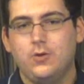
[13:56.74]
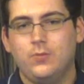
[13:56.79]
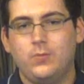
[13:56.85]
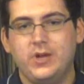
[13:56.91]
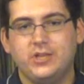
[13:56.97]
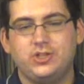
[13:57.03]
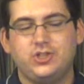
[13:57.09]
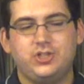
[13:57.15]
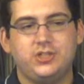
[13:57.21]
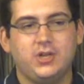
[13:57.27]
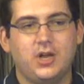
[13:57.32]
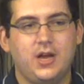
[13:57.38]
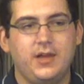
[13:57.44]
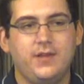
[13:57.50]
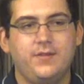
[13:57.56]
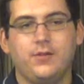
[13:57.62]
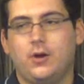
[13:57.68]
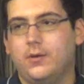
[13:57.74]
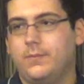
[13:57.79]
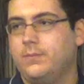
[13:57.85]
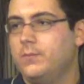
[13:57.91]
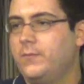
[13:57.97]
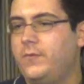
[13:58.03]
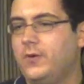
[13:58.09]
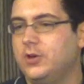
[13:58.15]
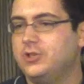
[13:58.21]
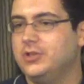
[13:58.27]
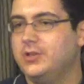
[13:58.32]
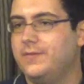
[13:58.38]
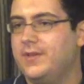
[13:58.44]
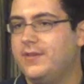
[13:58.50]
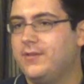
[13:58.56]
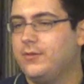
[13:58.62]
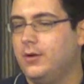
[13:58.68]
which is our version
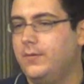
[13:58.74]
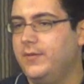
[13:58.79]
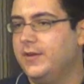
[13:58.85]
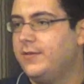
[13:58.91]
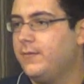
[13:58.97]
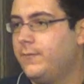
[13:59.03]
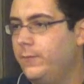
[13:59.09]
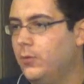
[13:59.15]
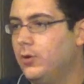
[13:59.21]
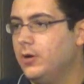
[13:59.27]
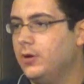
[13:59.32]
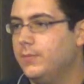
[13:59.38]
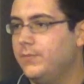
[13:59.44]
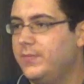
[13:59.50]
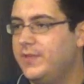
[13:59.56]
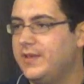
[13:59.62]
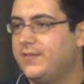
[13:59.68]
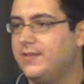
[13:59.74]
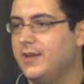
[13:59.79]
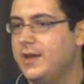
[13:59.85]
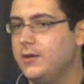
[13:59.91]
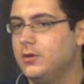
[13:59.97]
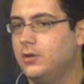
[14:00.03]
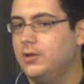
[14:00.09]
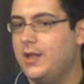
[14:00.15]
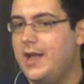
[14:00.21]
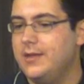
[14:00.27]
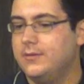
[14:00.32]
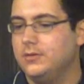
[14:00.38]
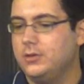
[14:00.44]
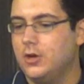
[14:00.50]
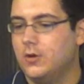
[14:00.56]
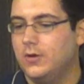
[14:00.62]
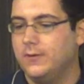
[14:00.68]
of this service for this cycle
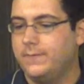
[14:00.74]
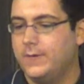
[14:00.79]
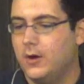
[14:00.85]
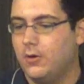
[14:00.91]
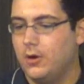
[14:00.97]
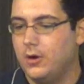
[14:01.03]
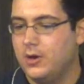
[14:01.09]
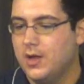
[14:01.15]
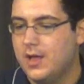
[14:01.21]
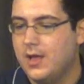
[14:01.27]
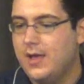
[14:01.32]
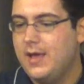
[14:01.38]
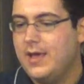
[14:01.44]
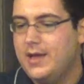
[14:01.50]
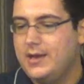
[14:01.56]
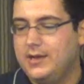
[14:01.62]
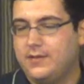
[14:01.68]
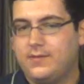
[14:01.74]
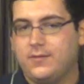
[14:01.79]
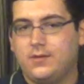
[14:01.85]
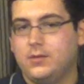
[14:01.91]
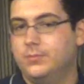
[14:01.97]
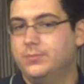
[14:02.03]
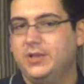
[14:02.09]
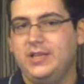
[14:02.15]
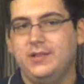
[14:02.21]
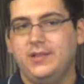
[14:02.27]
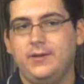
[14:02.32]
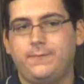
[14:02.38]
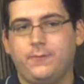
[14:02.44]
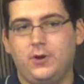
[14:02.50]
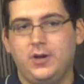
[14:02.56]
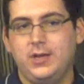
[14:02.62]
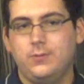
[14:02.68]
and going forward. It's completely
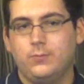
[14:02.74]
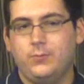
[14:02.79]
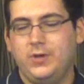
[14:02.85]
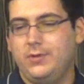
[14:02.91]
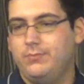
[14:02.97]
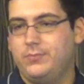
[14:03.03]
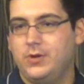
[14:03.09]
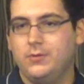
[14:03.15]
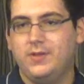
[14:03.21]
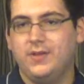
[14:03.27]
free. We do